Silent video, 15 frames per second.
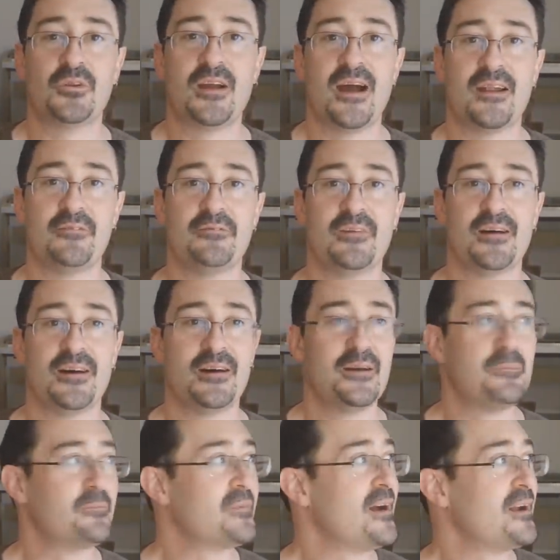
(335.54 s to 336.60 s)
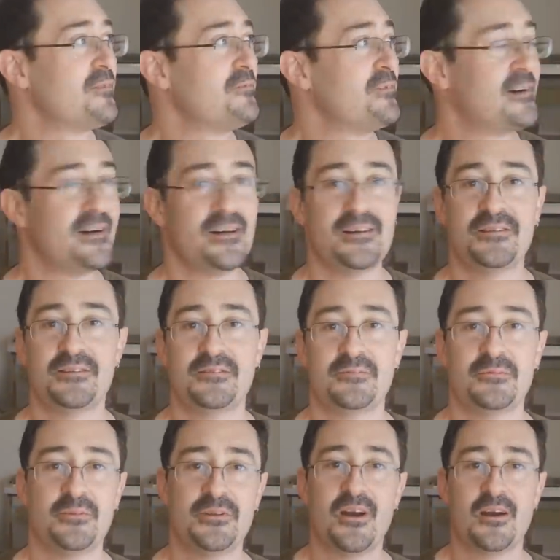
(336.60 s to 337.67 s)
we'll kind of uh, kind of uh,
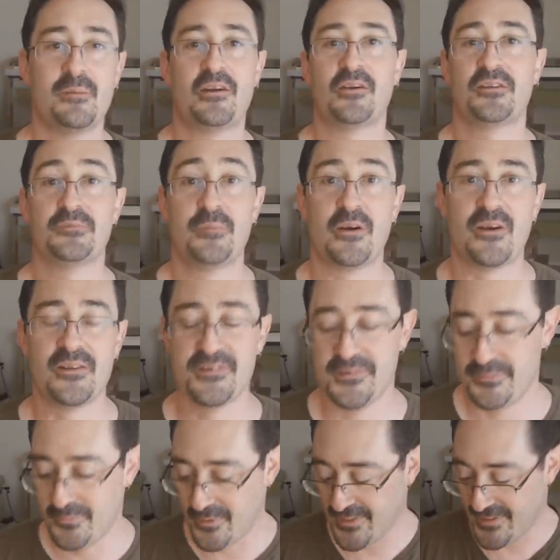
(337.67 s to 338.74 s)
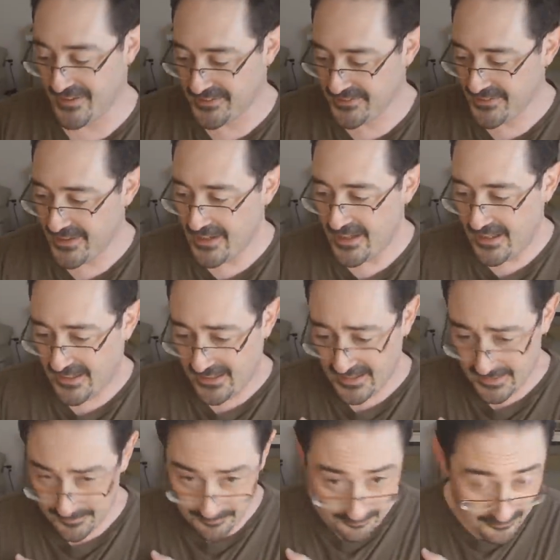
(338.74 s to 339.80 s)
we'll talk about our experience with this.
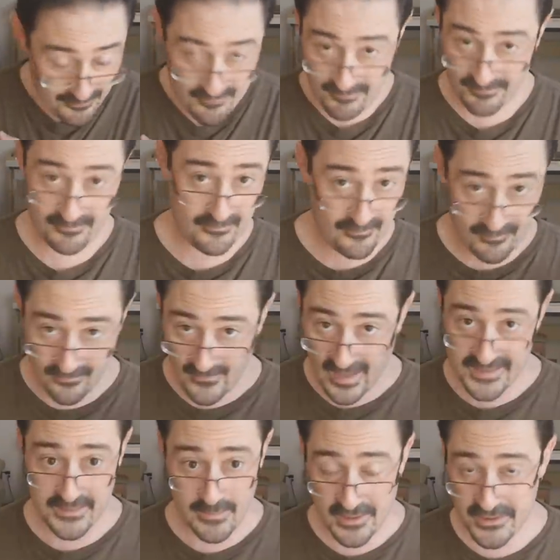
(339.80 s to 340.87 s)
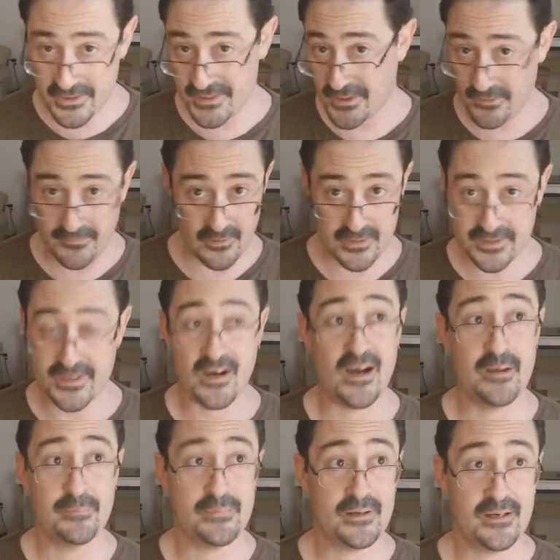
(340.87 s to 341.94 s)
Um, As I mentioned, it's our first
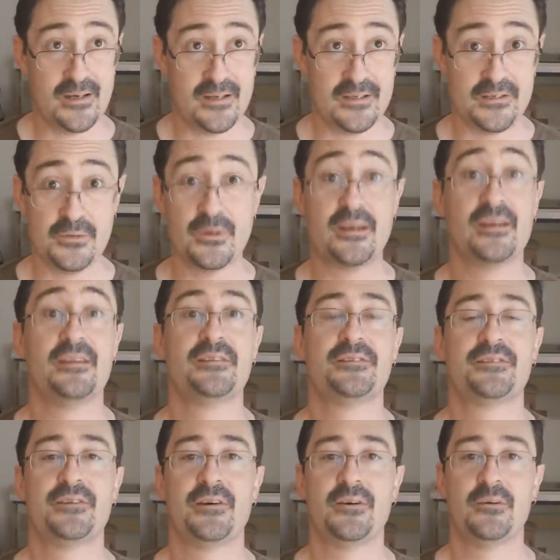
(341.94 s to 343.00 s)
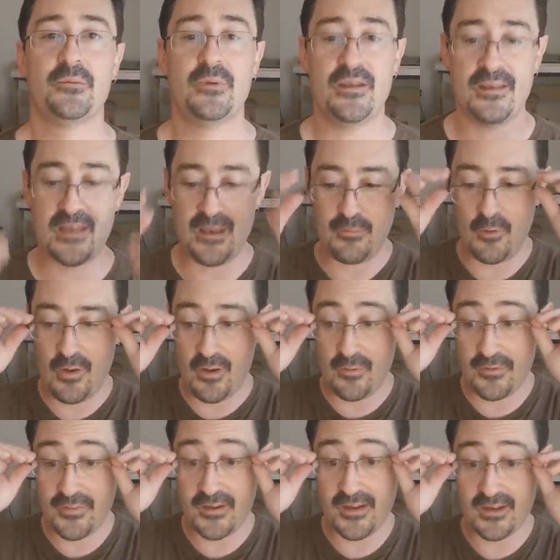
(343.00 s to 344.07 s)
time uh, doing it, so we came away
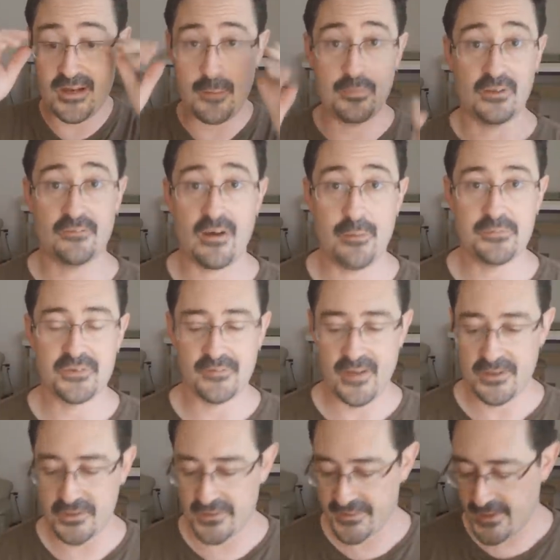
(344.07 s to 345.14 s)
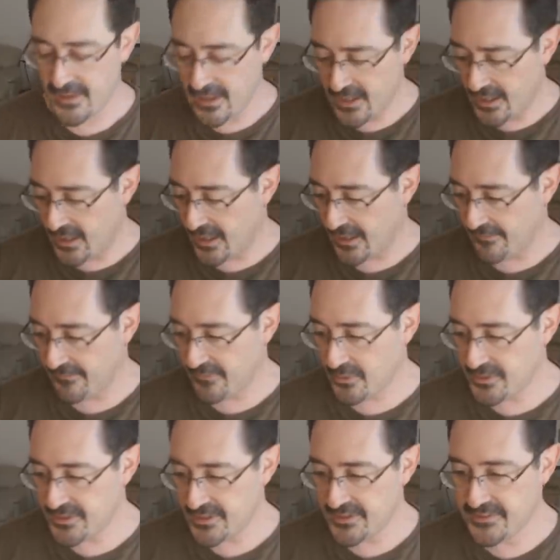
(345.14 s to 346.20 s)
with a, a couple of observations. Uh,
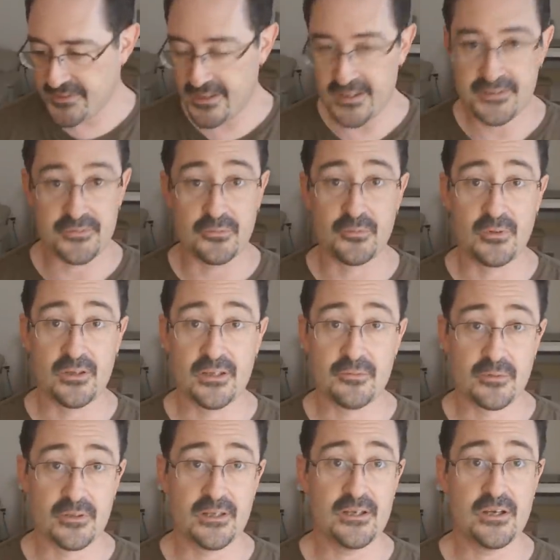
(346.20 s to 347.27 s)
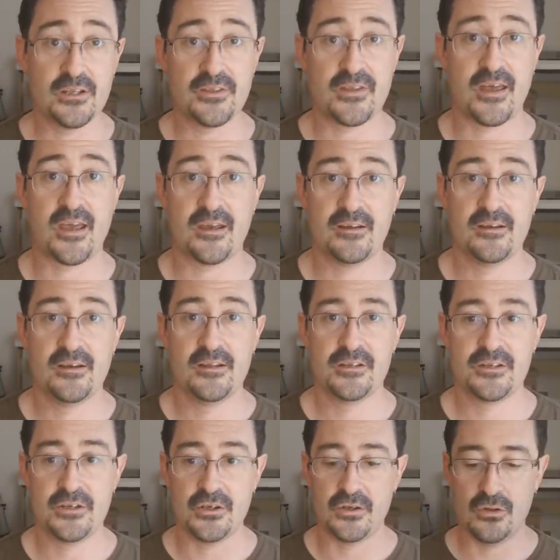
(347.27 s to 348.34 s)
first is, it's a really, really good thing
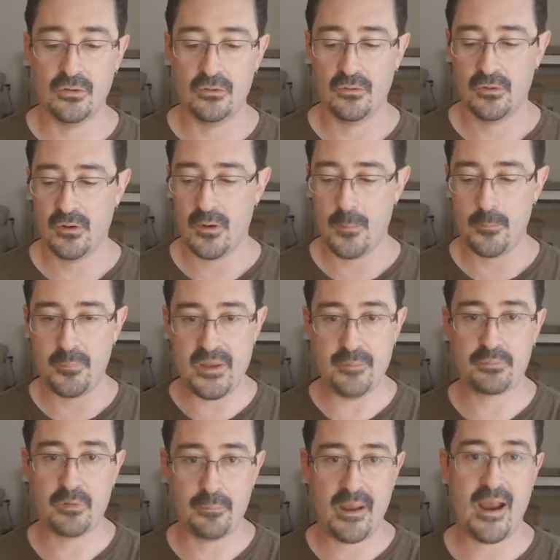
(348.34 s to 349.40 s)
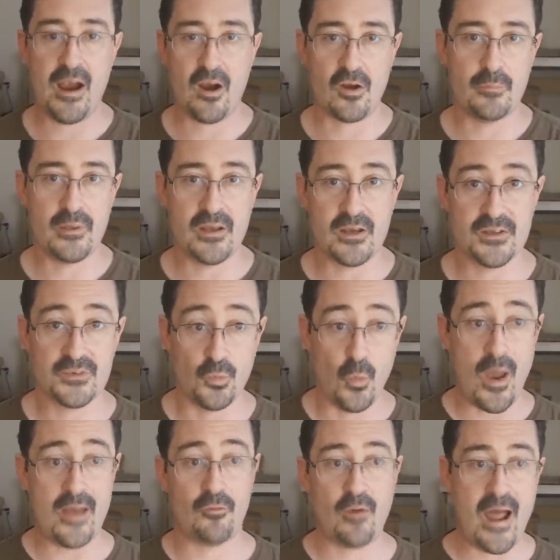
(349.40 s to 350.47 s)
to be prepared because
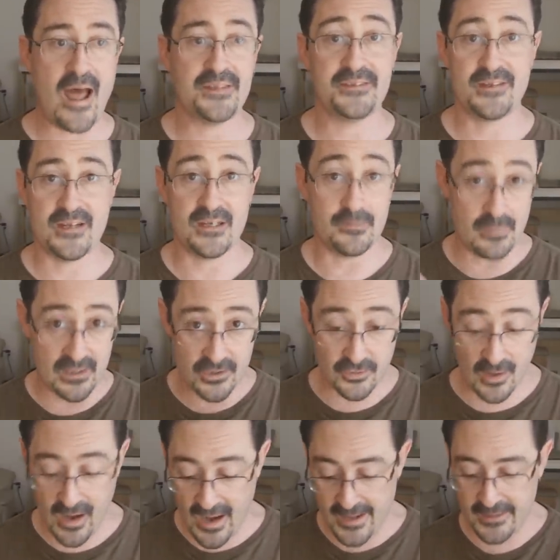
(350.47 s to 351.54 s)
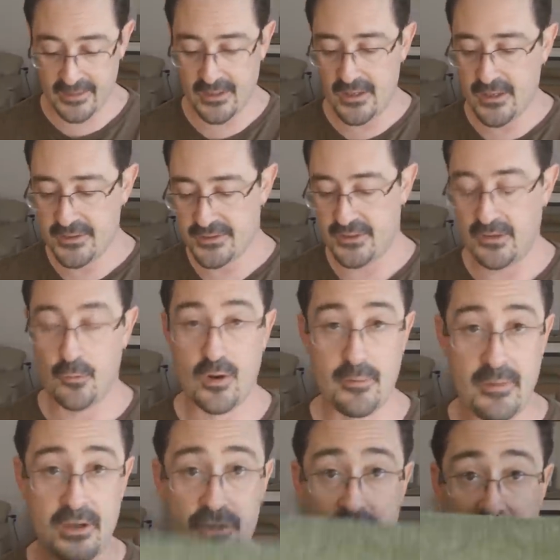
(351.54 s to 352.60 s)
wet rats need to be dried, so you want
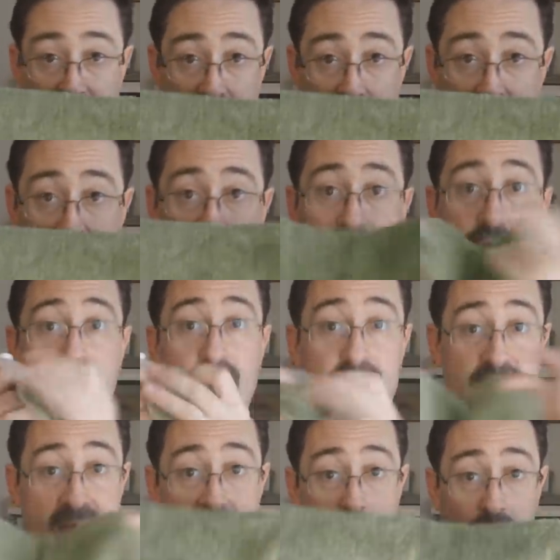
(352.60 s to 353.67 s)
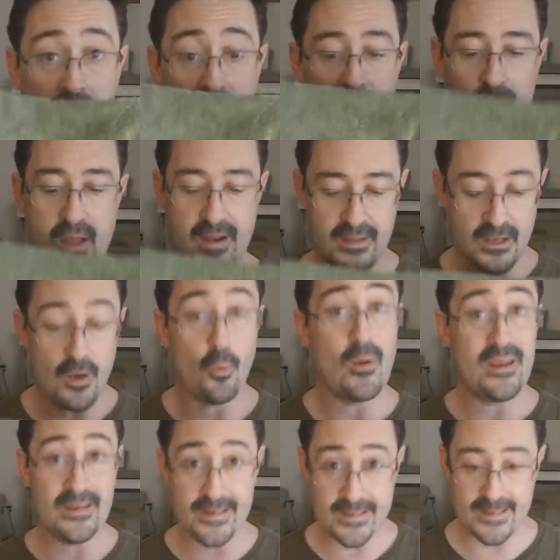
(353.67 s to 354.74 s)
to make sure that you have a towel ready.
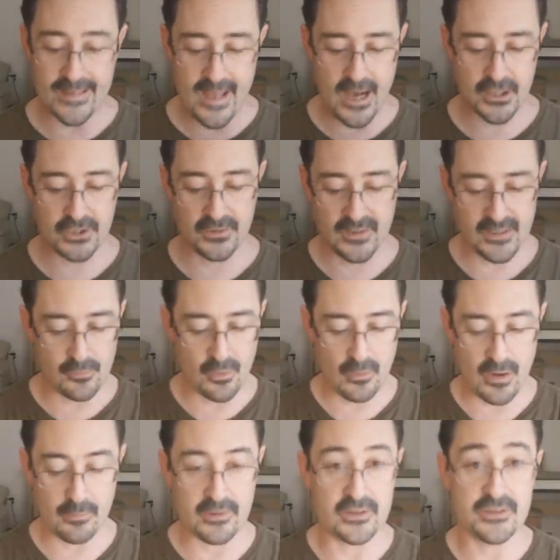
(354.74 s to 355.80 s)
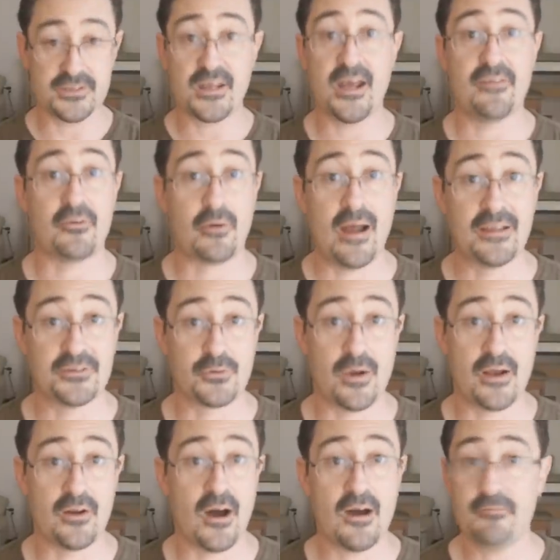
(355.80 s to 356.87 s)
We did, actually, and we were able to just hand the rats
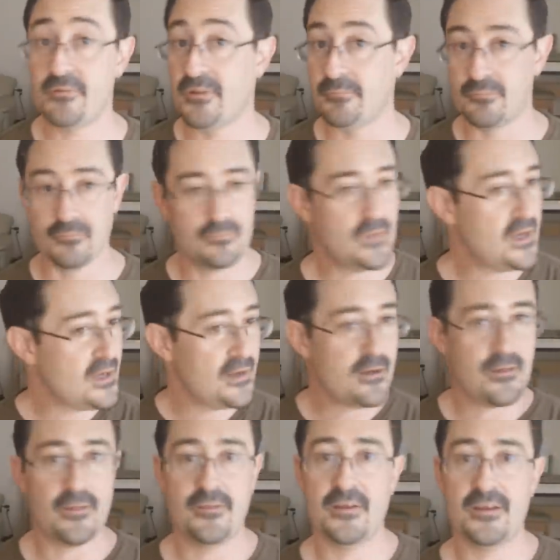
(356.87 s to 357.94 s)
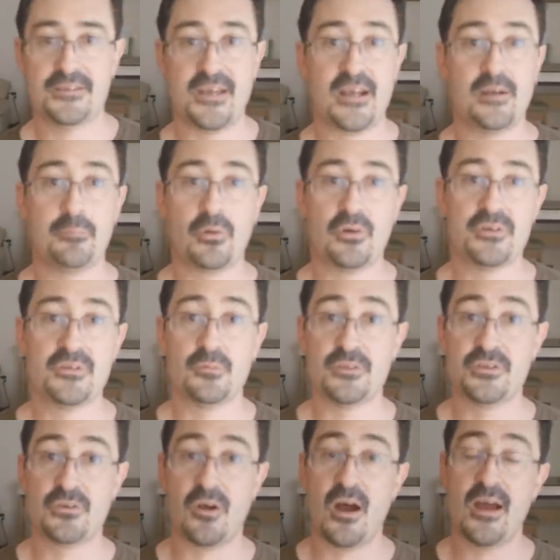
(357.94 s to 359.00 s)
right off, and a second person
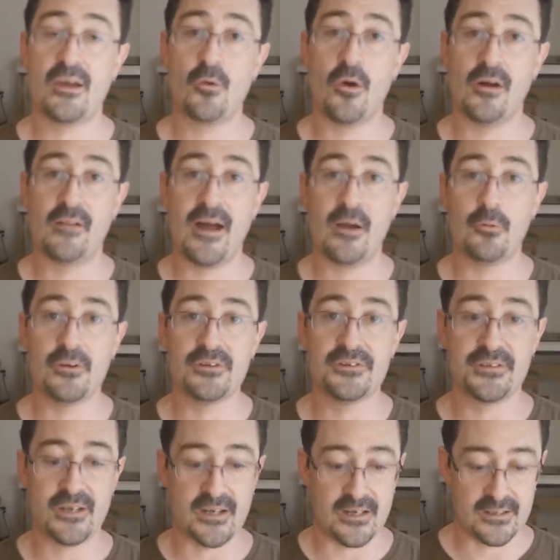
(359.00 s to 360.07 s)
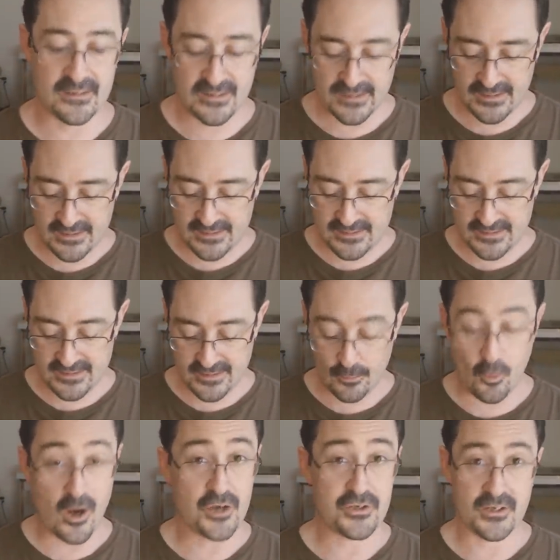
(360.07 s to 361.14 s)
was drying while I was uh, uh,
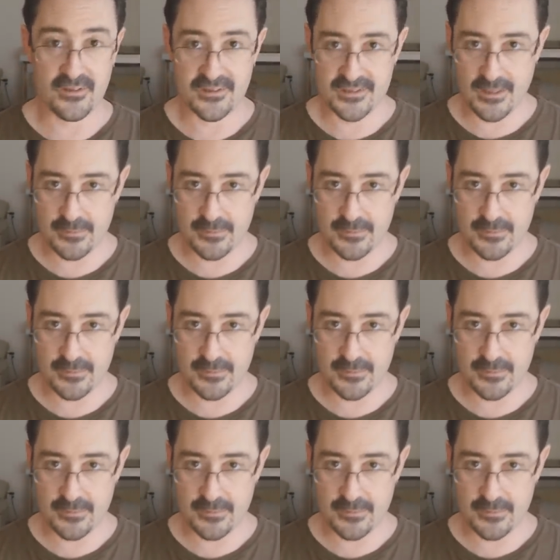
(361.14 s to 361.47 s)
washing the